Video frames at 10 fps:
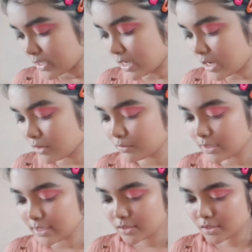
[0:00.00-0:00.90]
Now
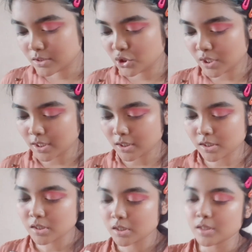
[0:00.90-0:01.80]
let's check
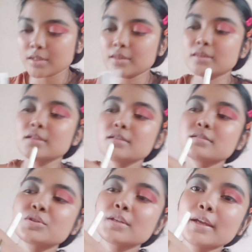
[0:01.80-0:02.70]
this
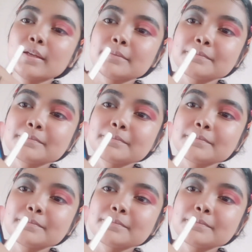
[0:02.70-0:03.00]
shade.